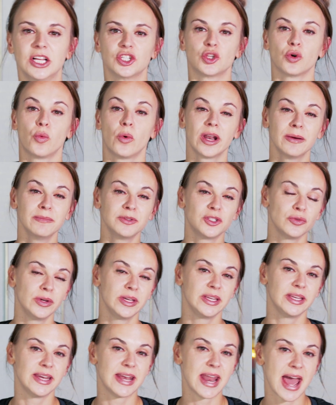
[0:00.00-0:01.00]
So what I'm
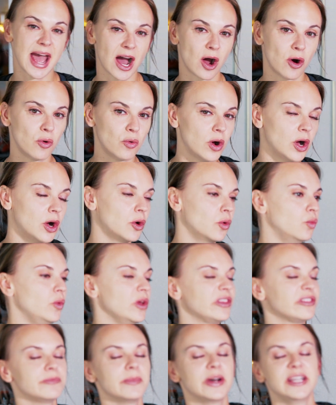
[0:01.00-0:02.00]
doing now
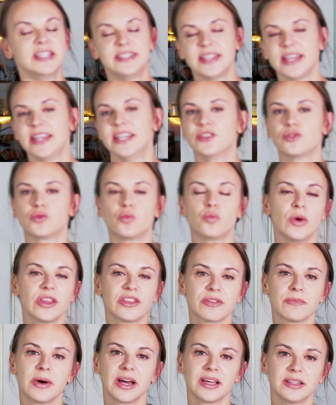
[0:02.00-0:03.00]
with my days,
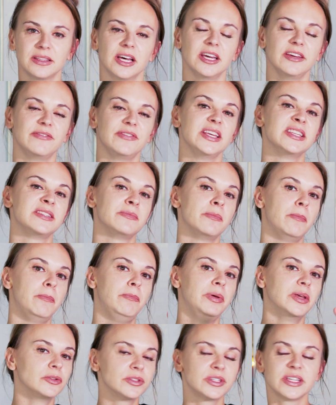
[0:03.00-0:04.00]
with my life, is
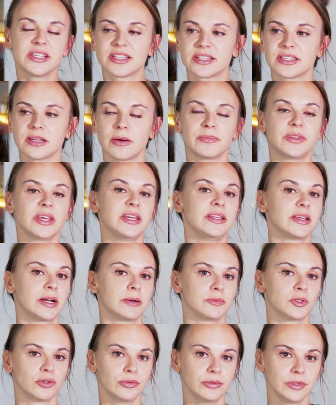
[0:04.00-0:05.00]
building something that
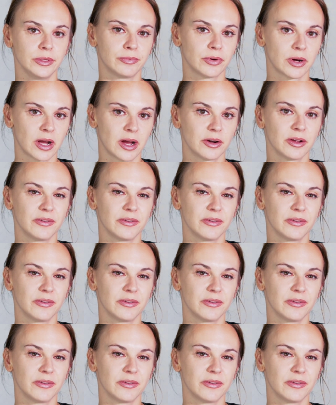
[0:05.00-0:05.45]
I'm truly proud